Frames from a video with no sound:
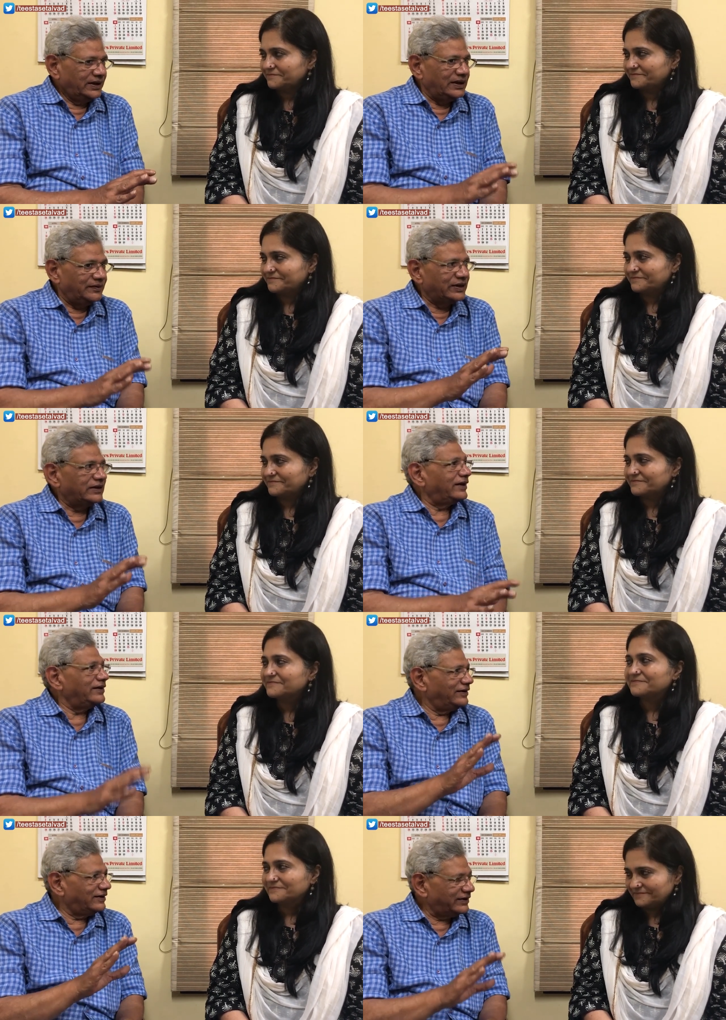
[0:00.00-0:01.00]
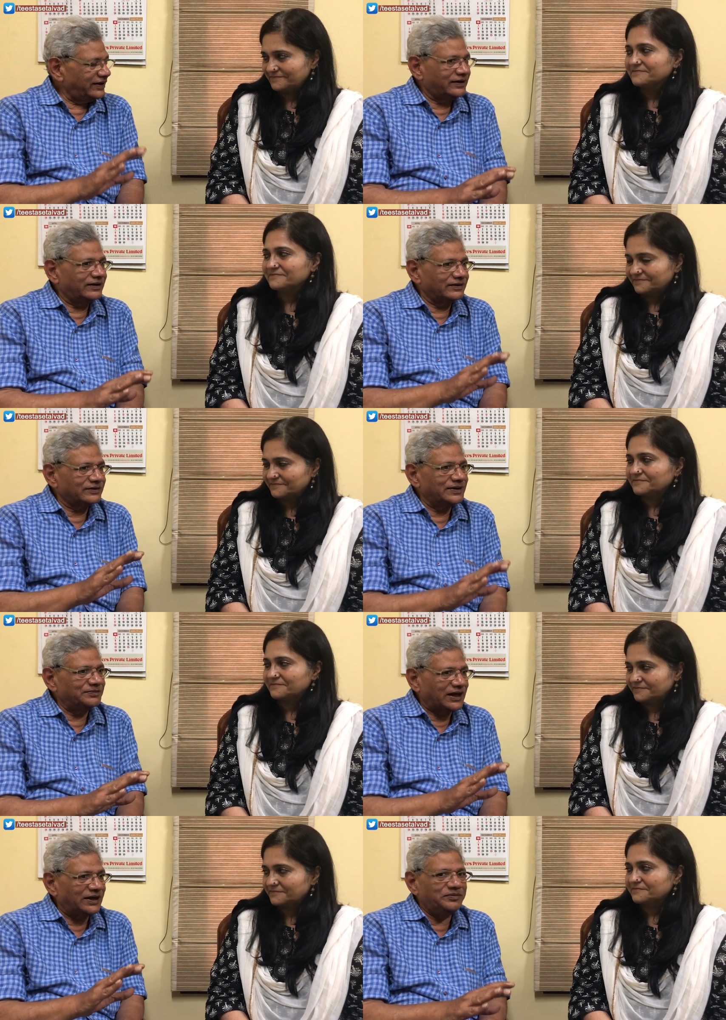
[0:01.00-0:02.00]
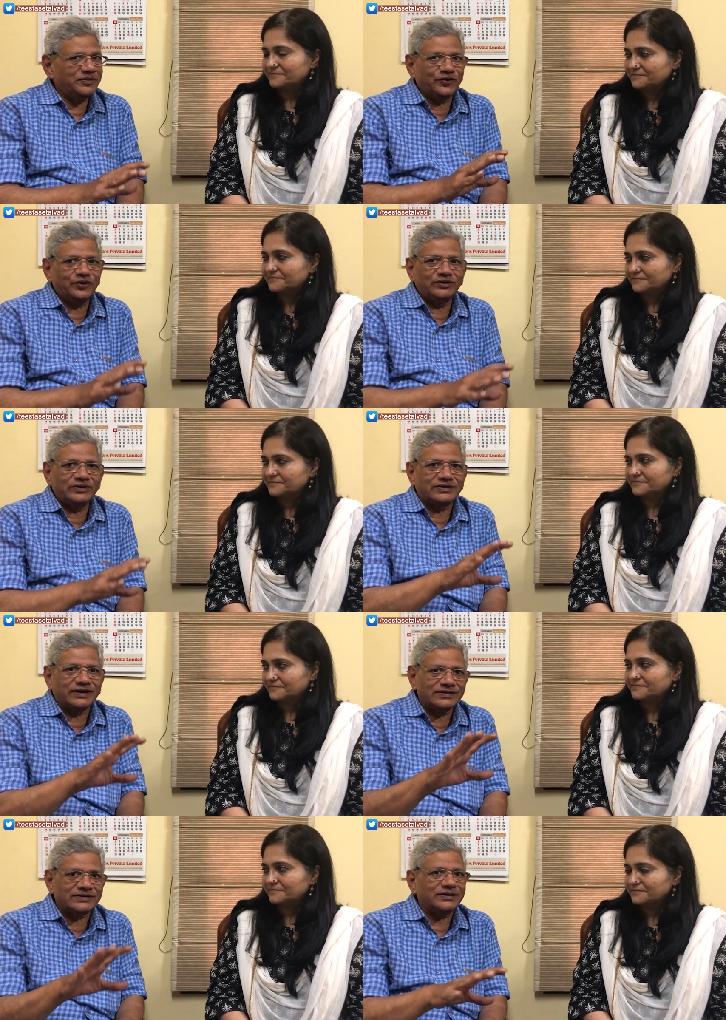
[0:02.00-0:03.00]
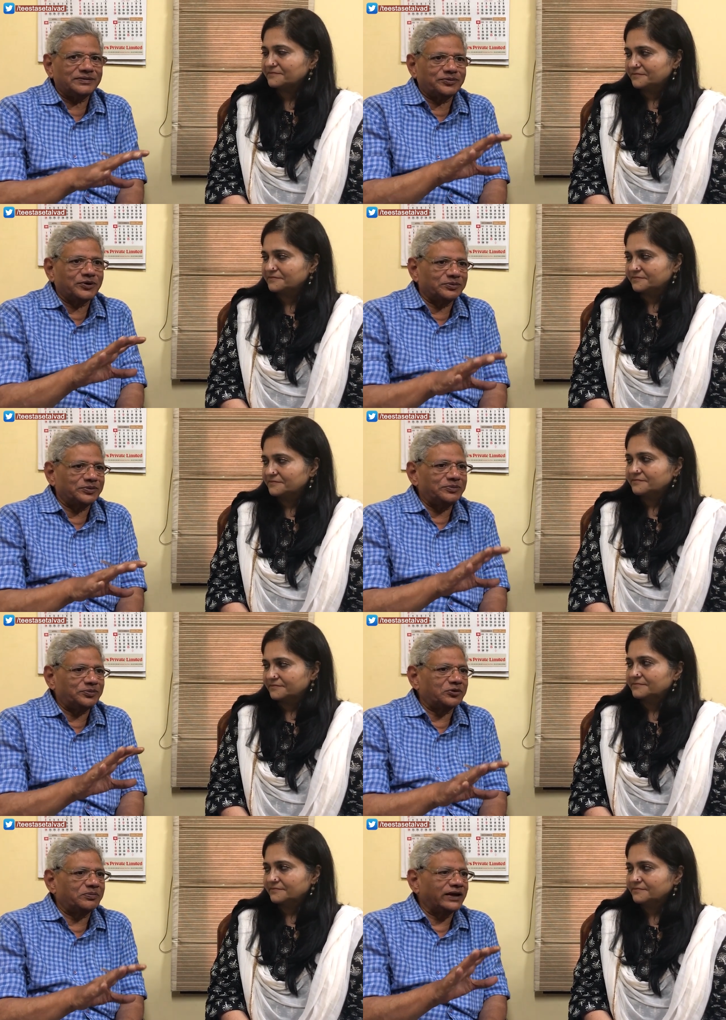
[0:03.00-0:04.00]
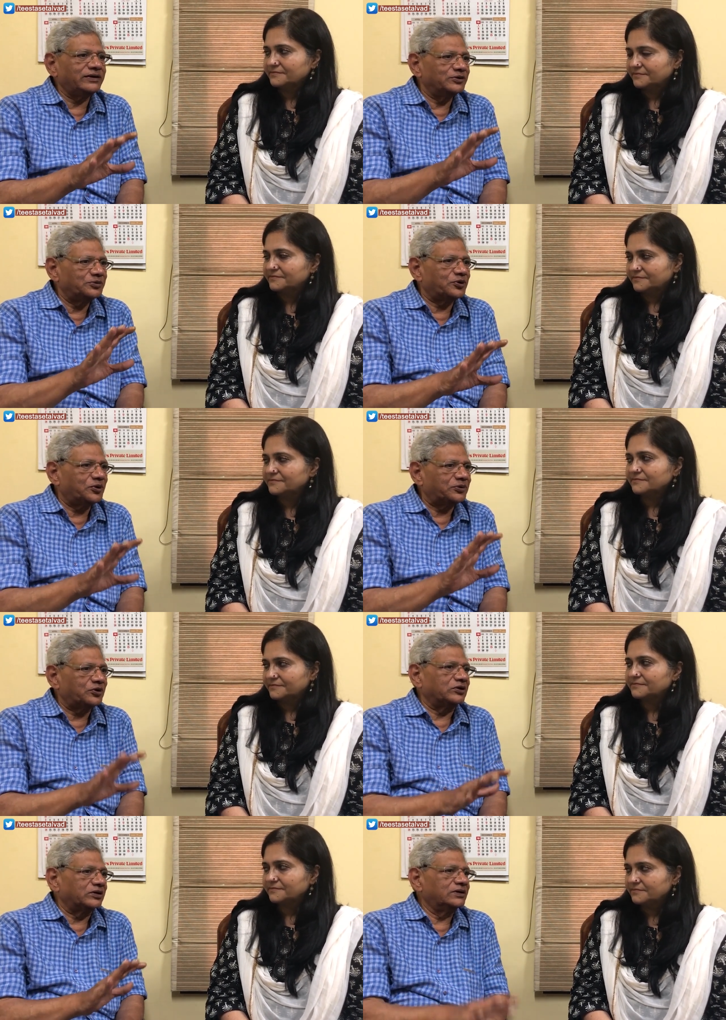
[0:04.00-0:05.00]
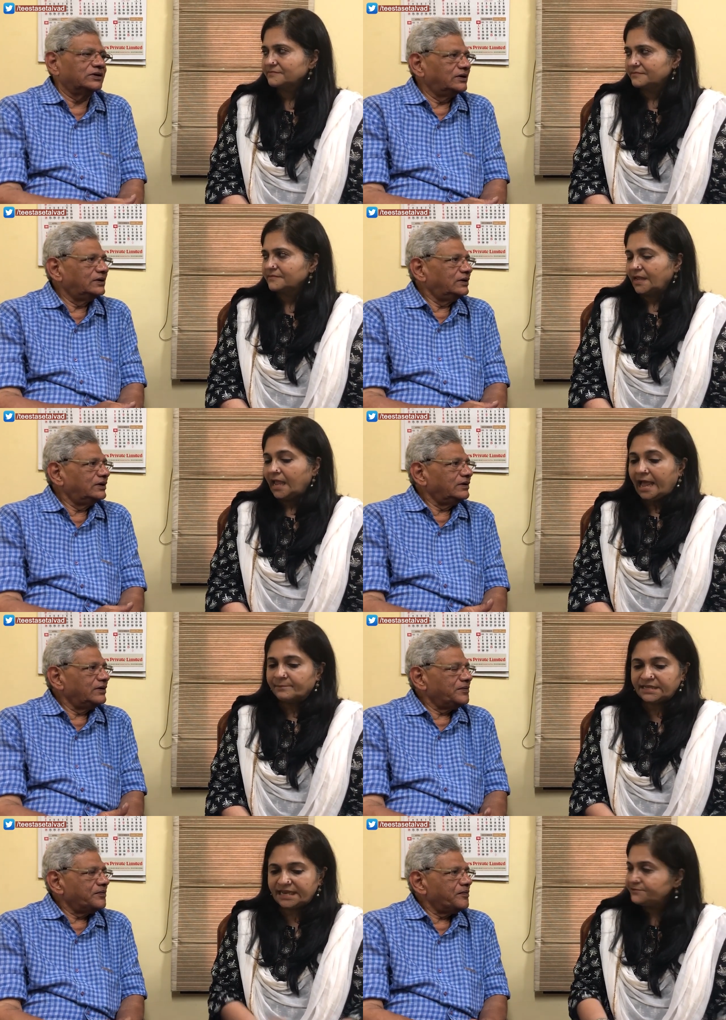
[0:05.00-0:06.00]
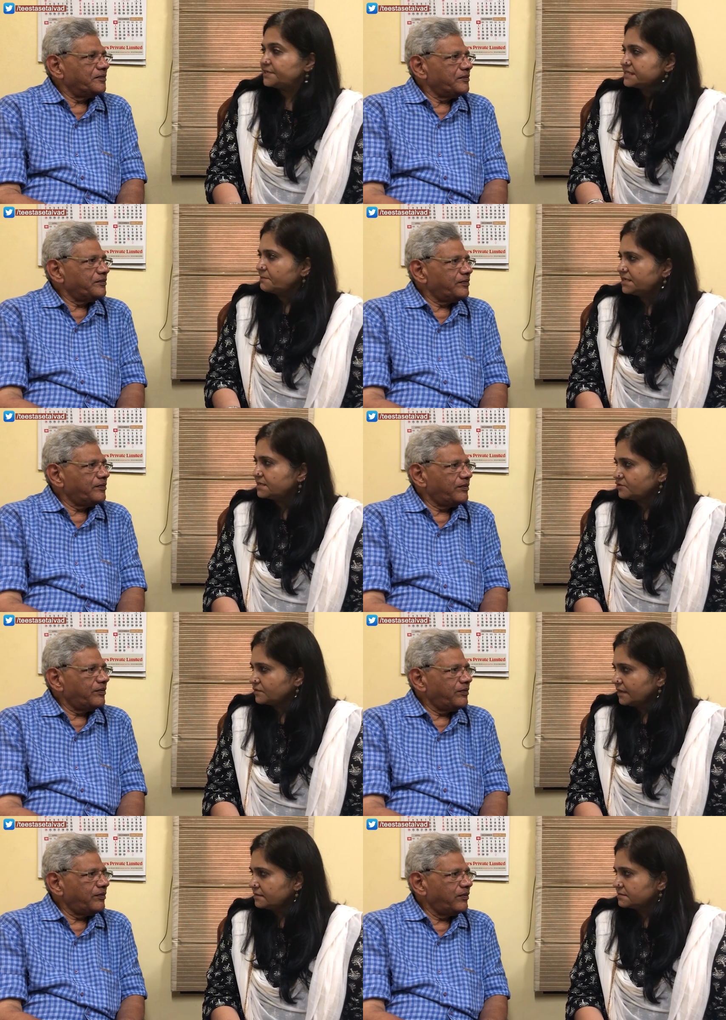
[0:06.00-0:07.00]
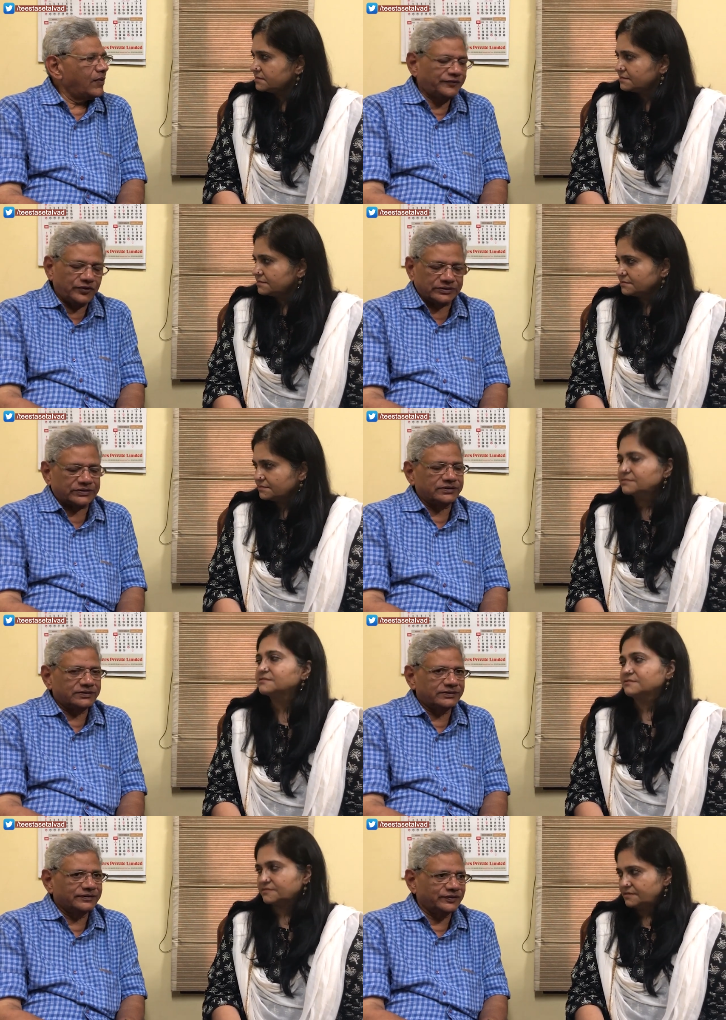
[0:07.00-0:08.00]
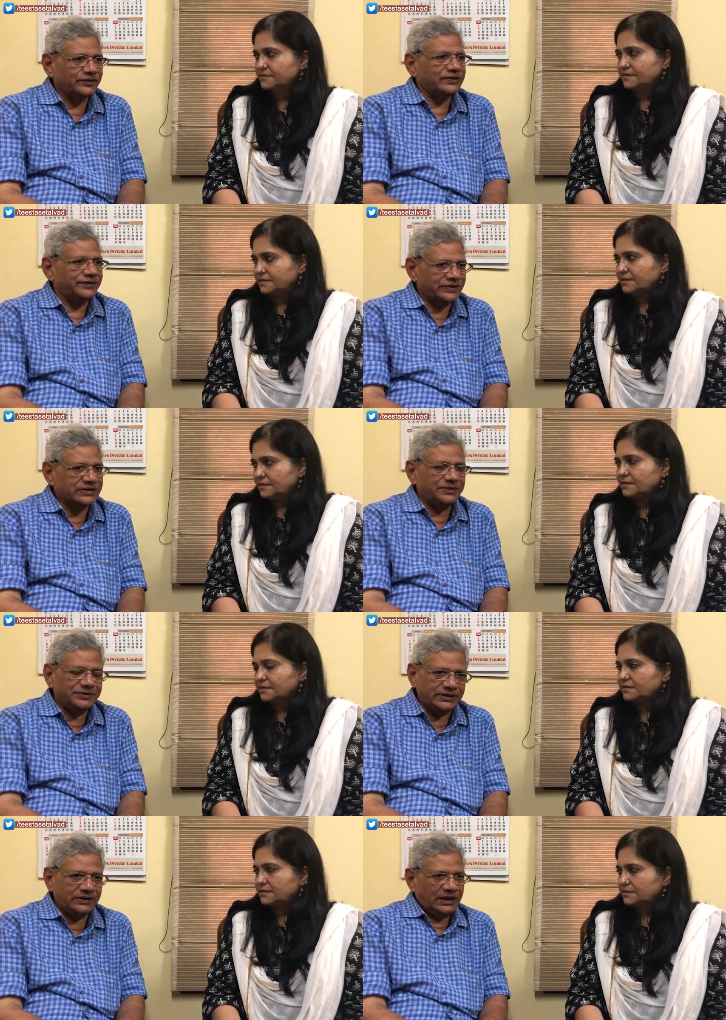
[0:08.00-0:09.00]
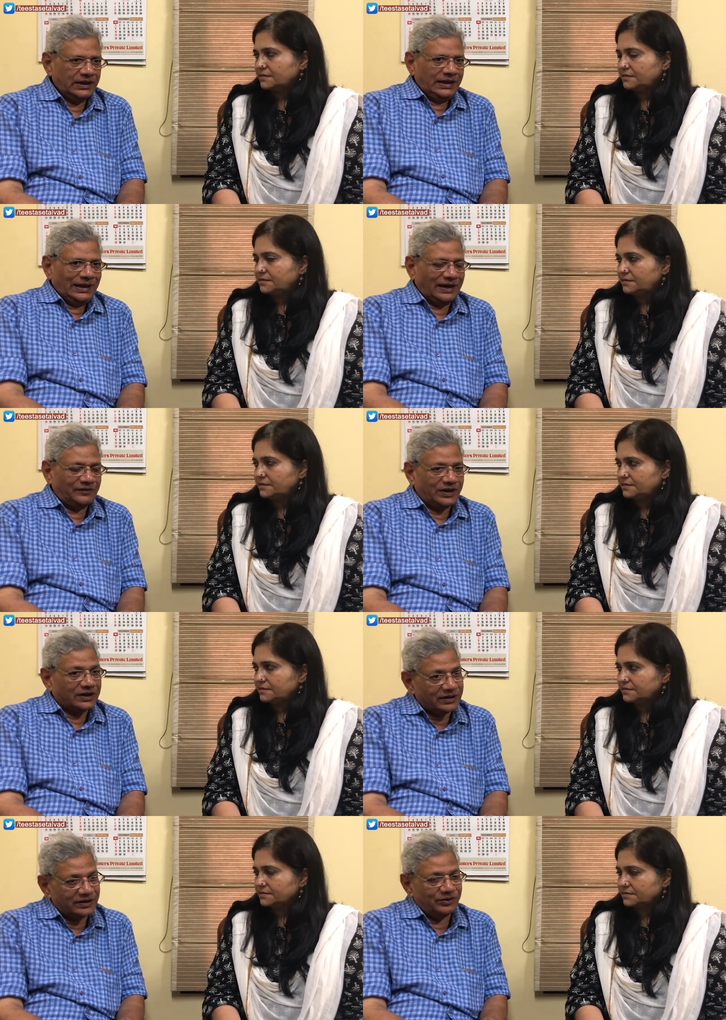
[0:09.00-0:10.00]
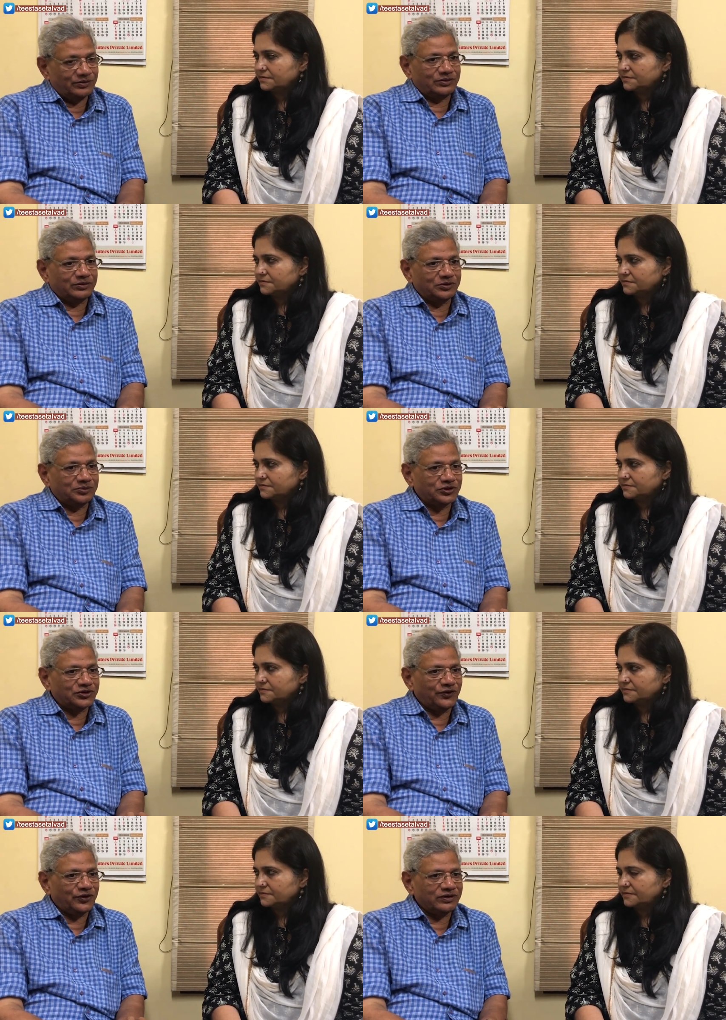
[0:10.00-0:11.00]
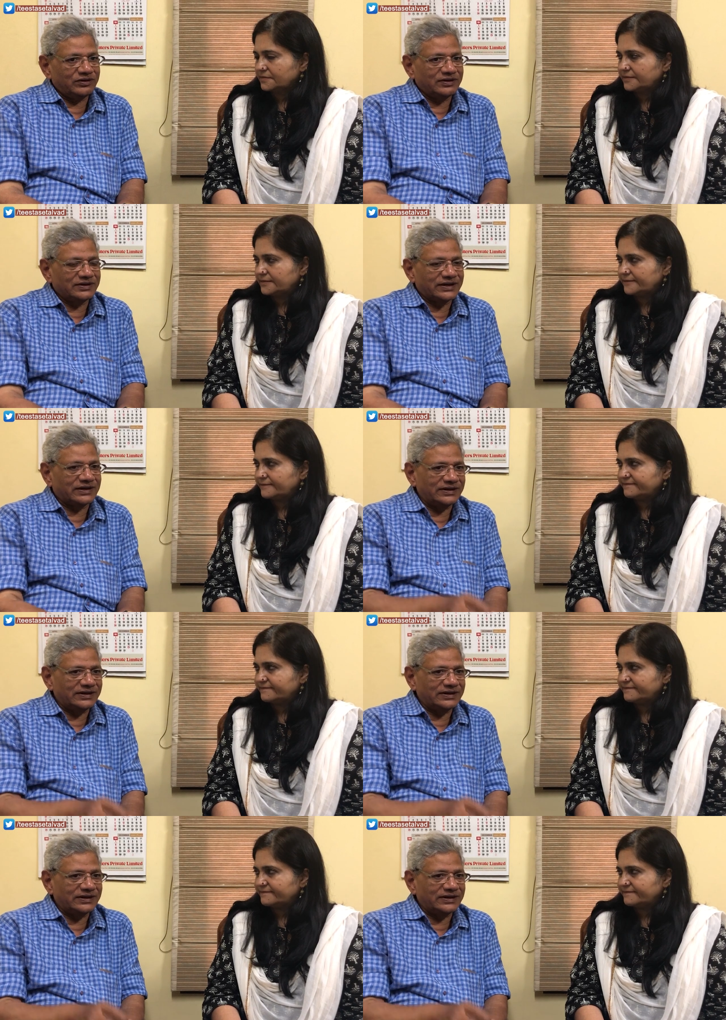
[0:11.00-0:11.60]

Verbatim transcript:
Speaker 1: even then it will take some time before the things are properly put back into proper order.
Speaker 2: The left is committed to that.
Speaker 1: Of course, of course, left is committed, and we'll continue to push for this at